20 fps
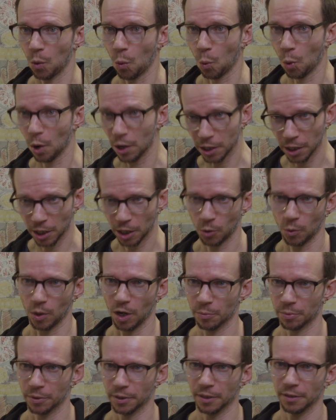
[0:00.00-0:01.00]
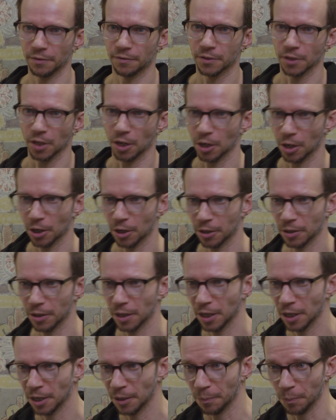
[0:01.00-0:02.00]
Worker cooperatives are
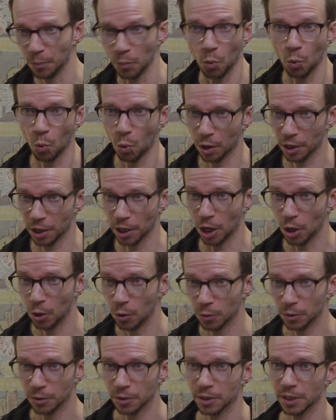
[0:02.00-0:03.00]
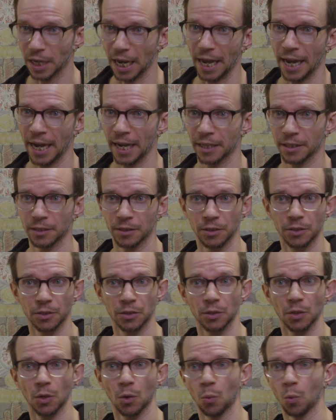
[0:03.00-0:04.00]
worker-owned and
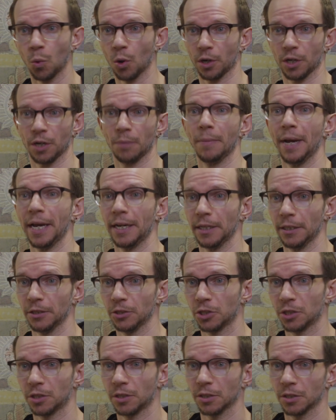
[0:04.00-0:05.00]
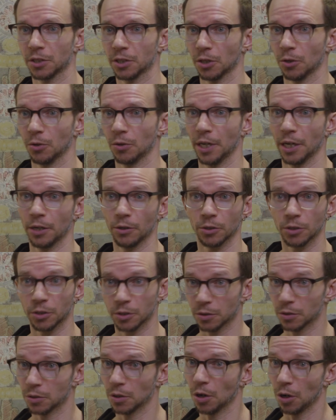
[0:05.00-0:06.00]
worker-managed. So
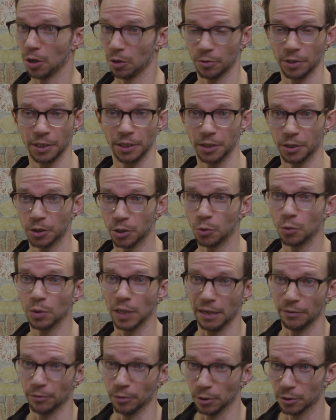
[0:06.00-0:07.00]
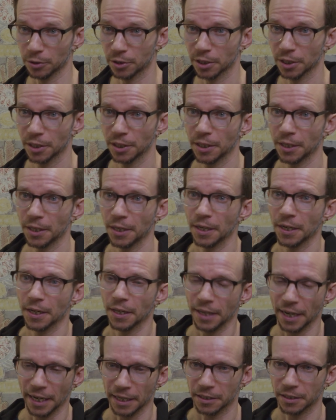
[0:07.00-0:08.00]
there's already 2 levels
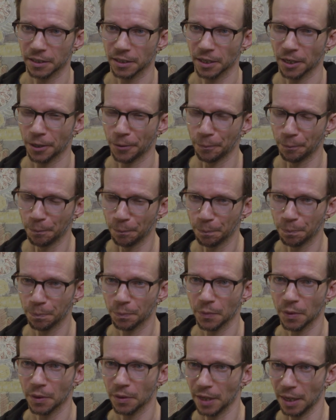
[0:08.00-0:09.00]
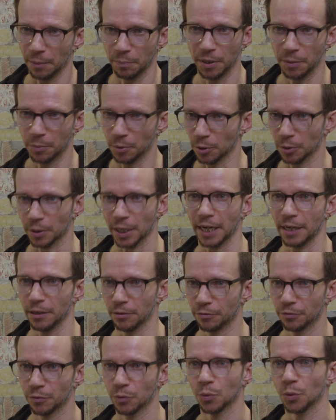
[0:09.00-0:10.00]
that, that people kind
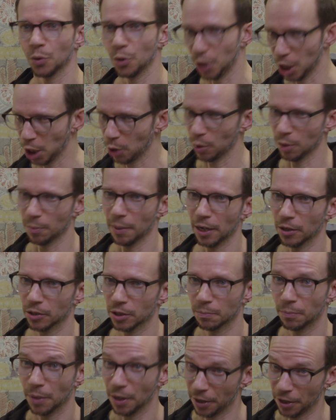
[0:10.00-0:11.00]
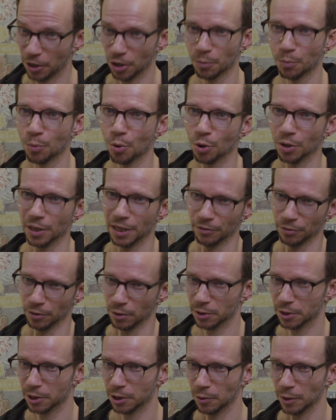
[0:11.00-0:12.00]
of know about, but there are more
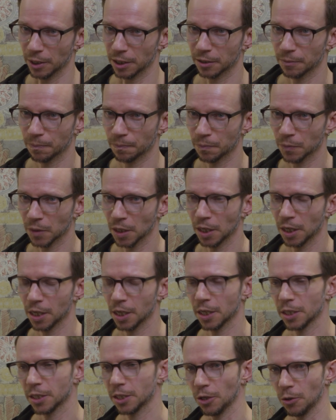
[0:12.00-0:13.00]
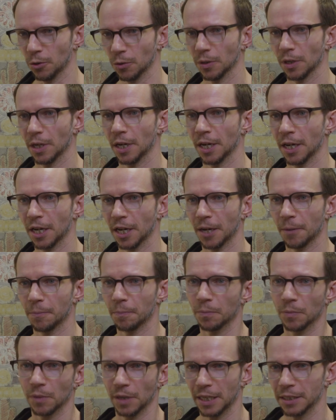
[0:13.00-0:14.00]
levels to it. So
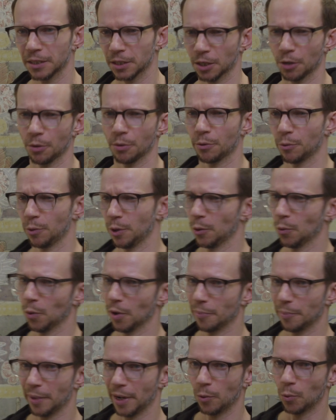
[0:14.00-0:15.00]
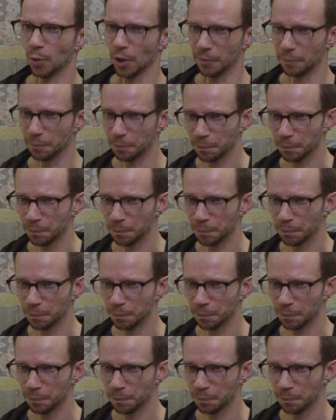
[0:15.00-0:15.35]
let's go through it one by one.